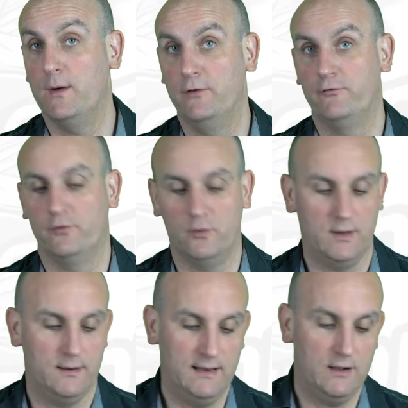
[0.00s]
and draw
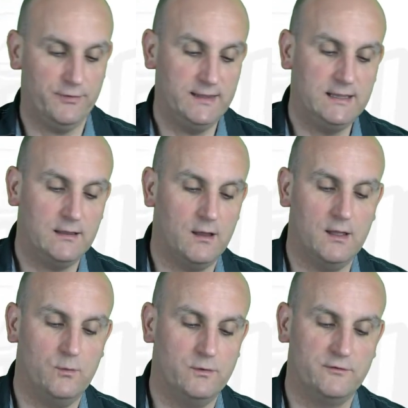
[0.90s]
one. Now, thinking
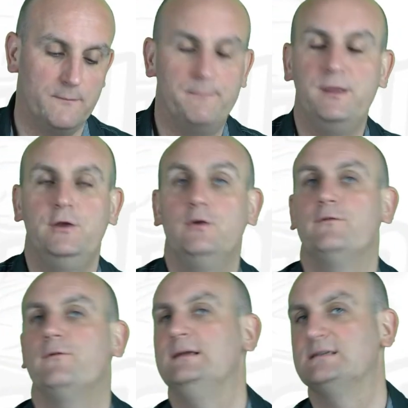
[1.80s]
I was
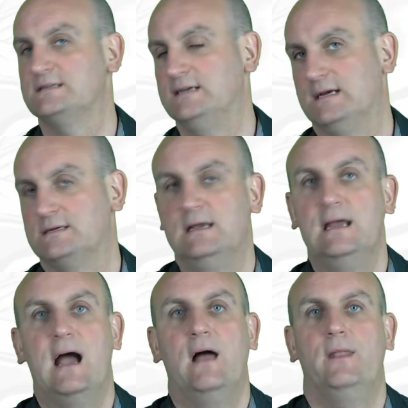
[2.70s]
beautifully succinct
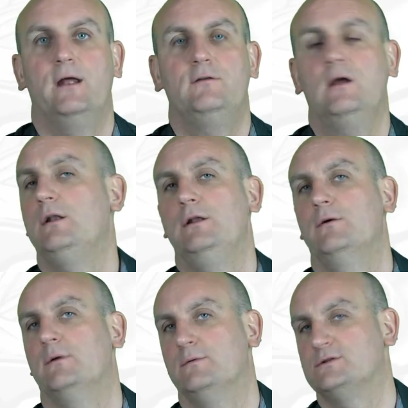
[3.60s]
and that I totally
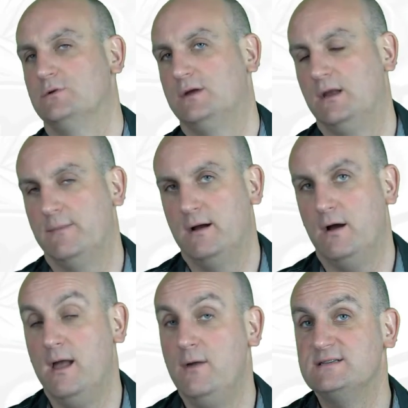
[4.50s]
know what I was talking about,
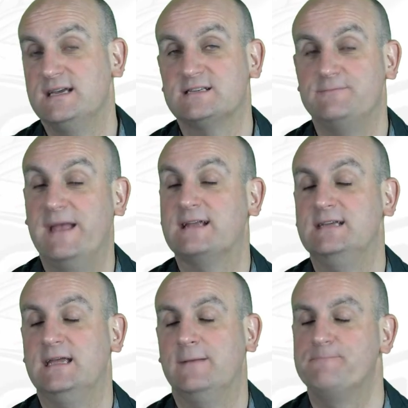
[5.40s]
I was
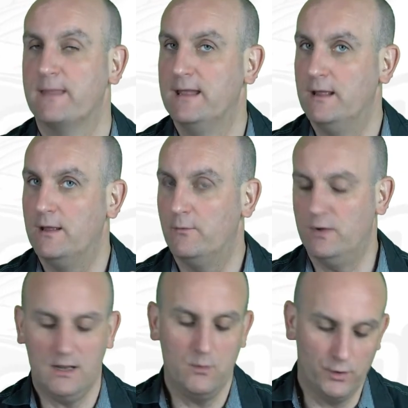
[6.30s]
expecting,
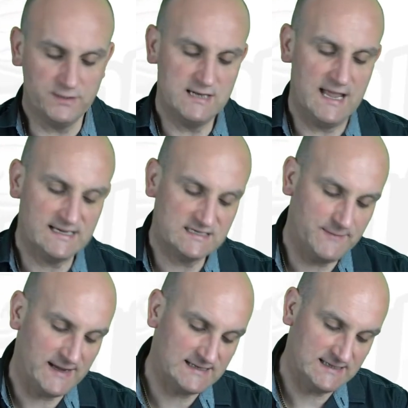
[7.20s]
well, I wasn't
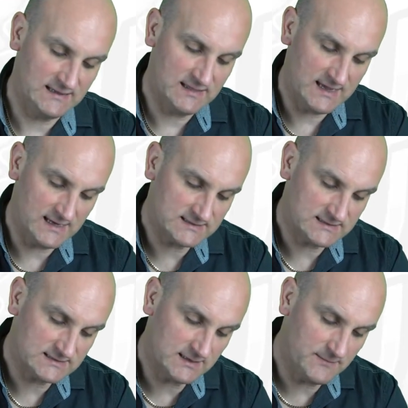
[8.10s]
expecting
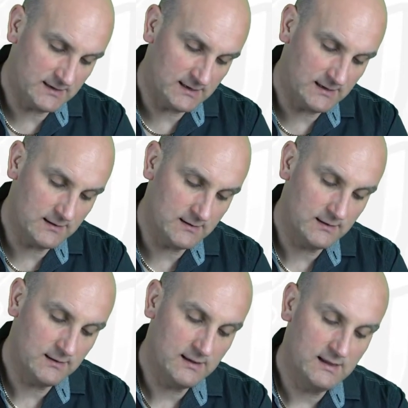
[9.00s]
this. Somebody
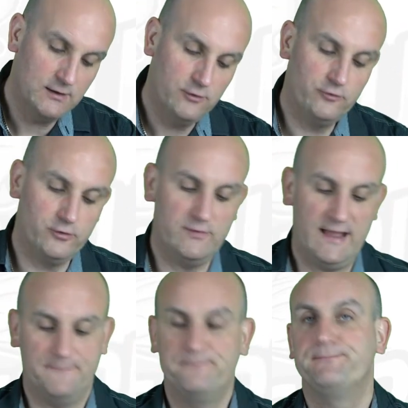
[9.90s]
drew that.